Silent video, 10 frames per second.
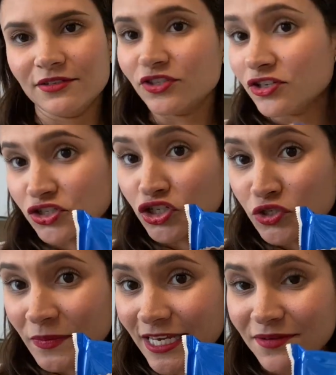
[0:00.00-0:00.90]
don't judge
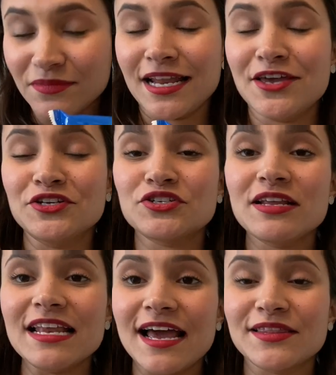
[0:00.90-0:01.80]
me, but I usually
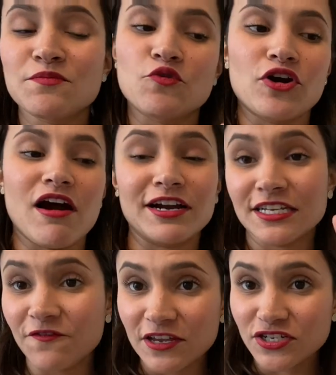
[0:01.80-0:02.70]
like the more
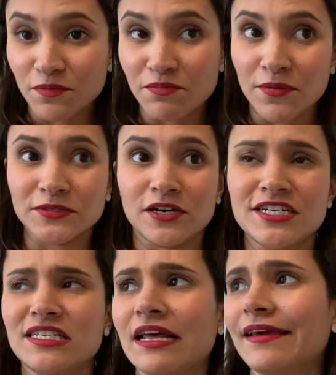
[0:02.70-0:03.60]
artificial
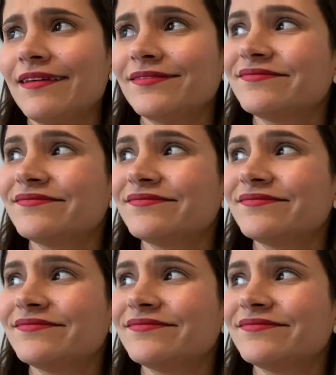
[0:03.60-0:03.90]
Pop-Tarts, like,